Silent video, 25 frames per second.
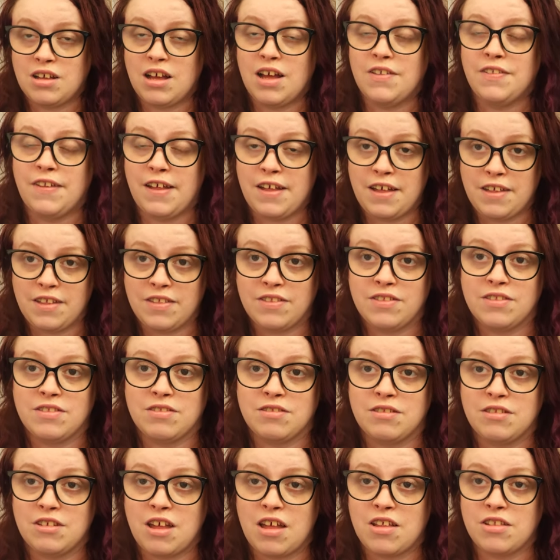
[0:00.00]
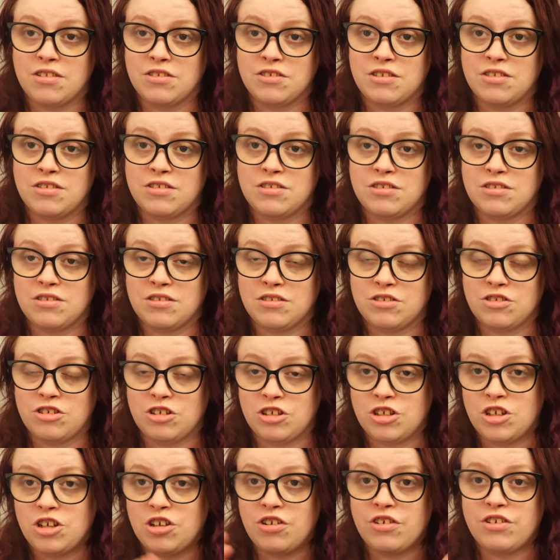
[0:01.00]
And then
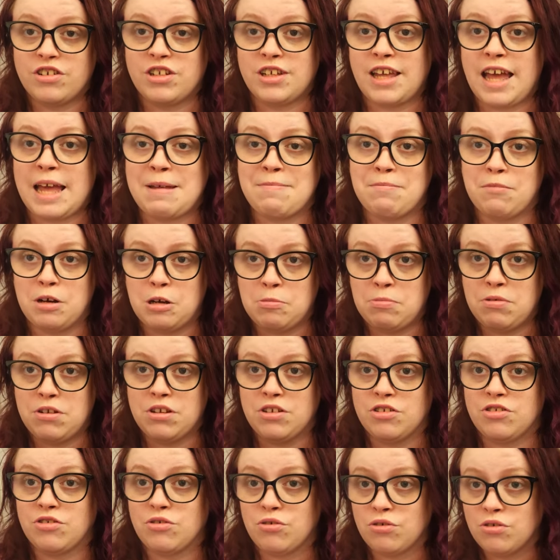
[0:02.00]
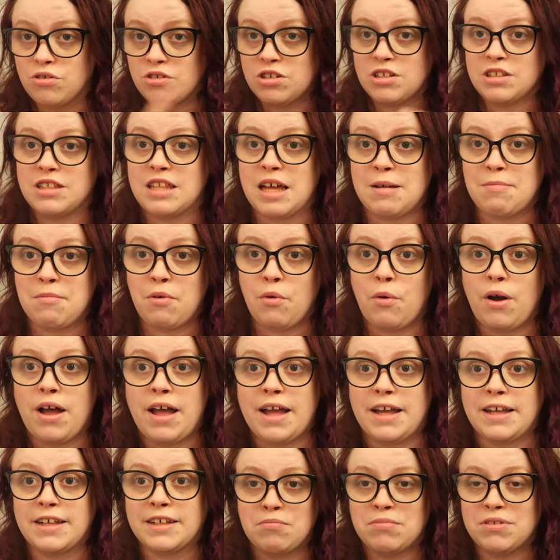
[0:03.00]
security came up and escorted them
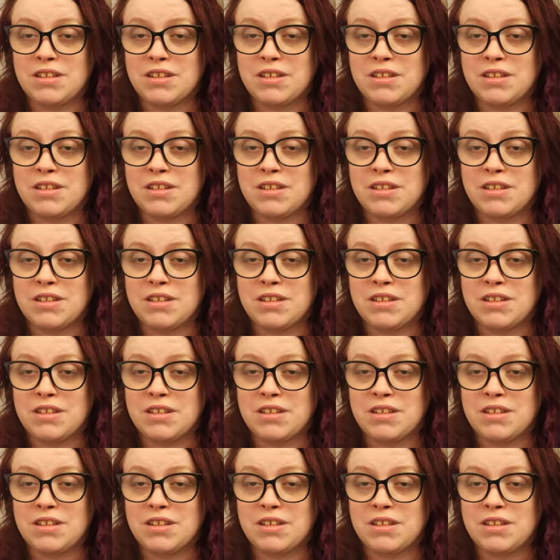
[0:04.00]
away.